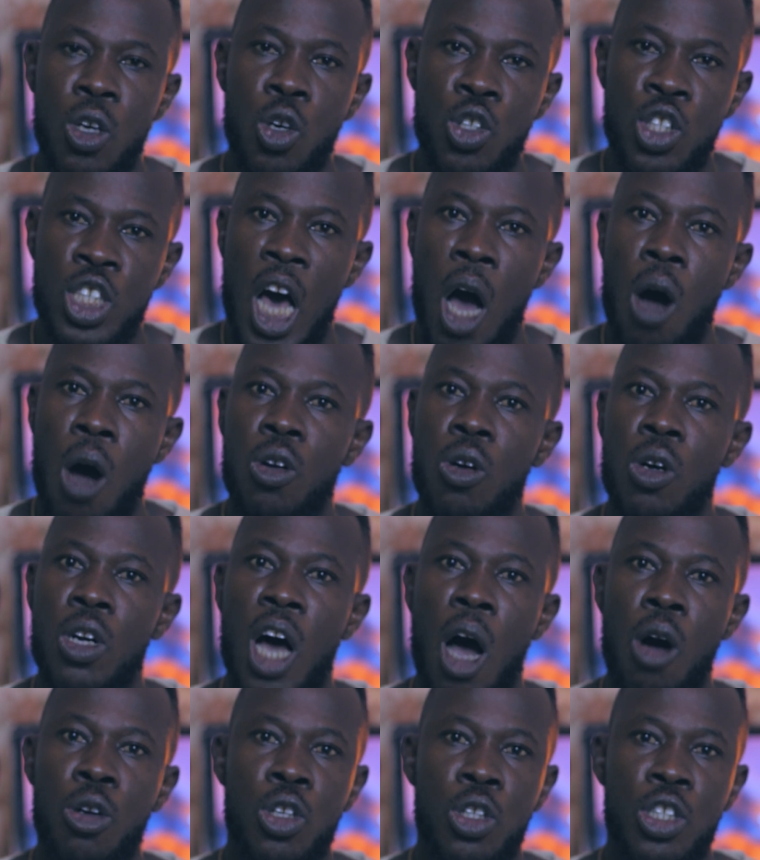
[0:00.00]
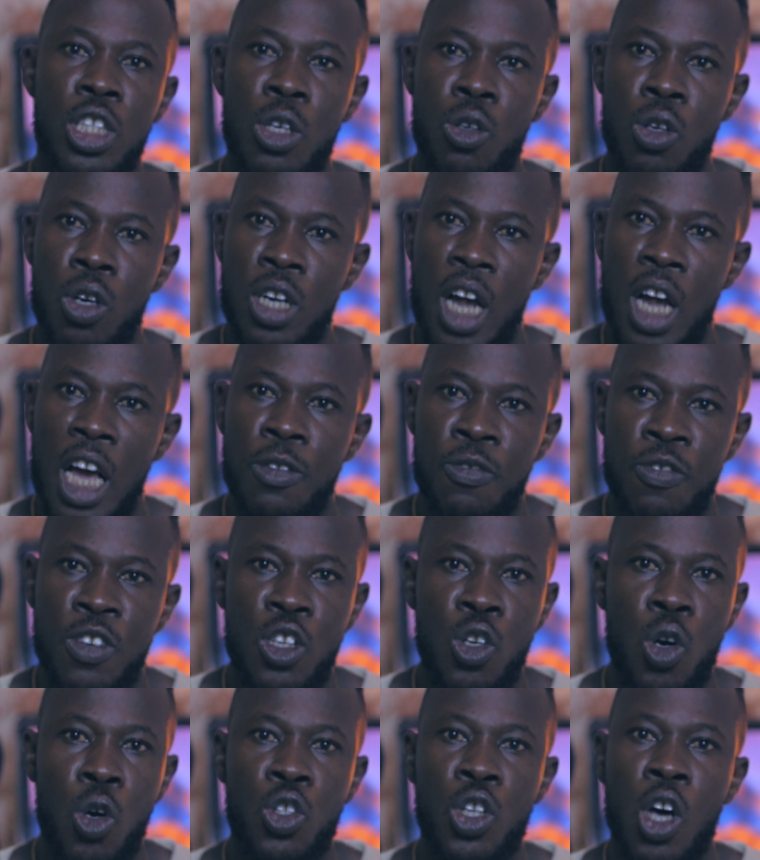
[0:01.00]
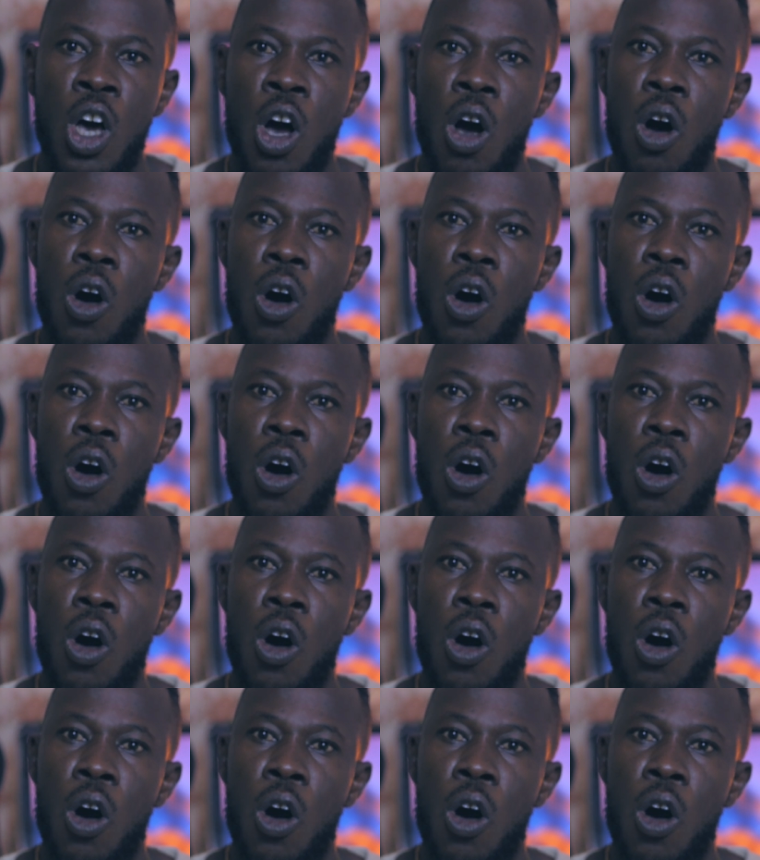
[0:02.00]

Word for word: your sound, on how to synchronize videos,